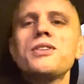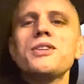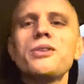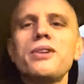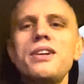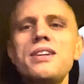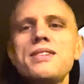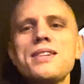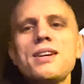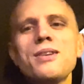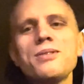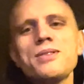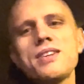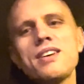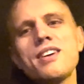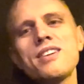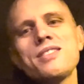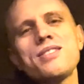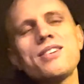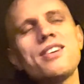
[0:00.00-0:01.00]
degrees
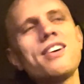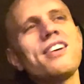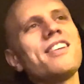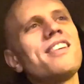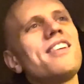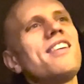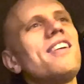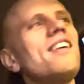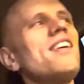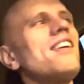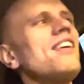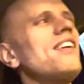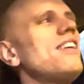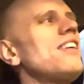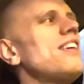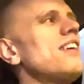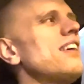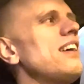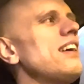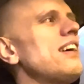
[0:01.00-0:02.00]
outside tonight,
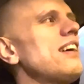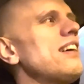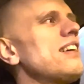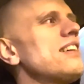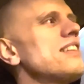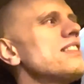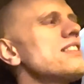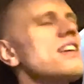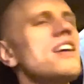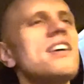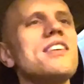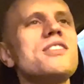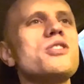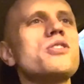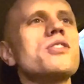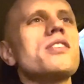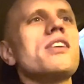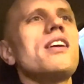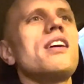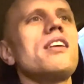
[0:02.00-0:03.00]
and I
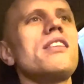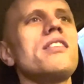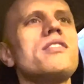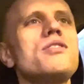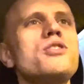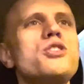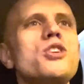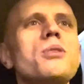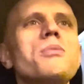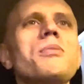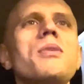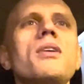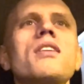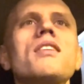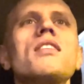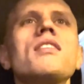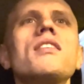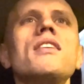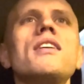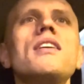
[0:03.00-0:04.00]
just got out of the gym
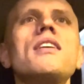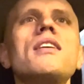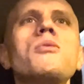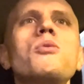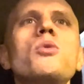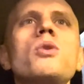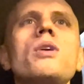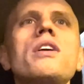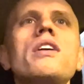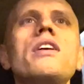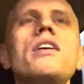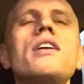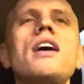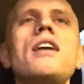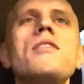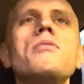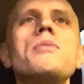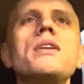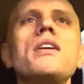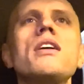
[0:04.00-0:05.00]
where
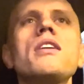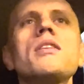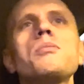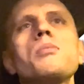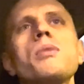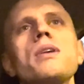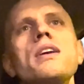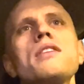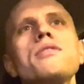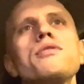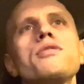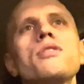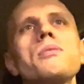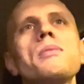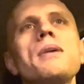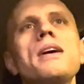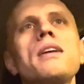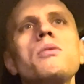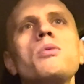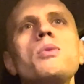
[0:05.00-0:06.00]
I've been on a break for
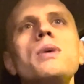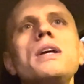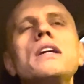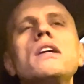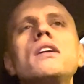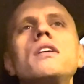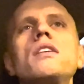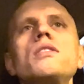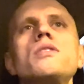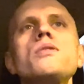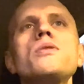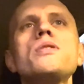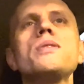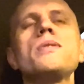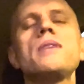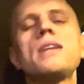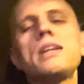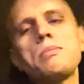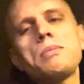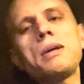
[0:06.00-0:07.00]
about a week due
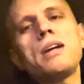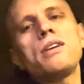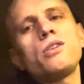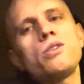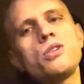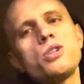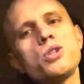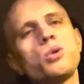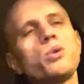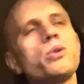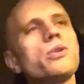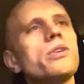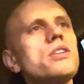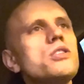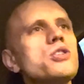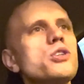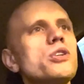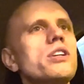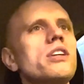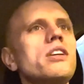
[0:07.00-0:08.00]
to a minor shoulder
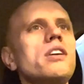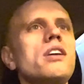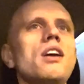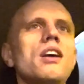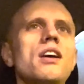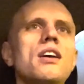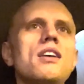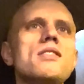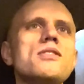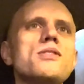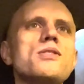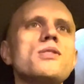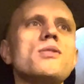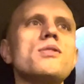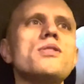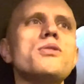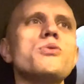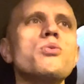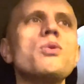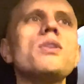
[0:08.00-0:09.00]
injury. So
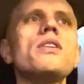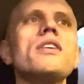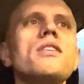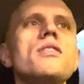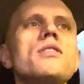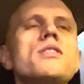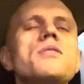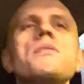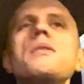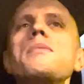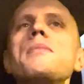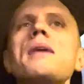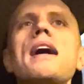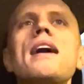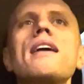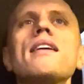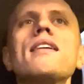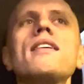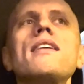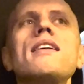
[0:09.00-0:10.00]
it's really good to be
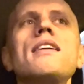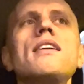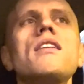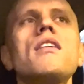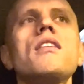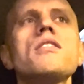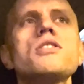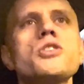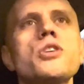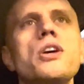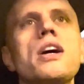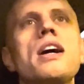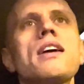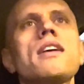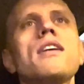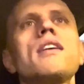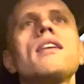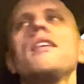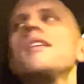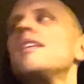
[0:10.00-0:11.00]
back and on
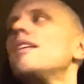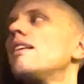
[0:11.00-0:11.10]
track.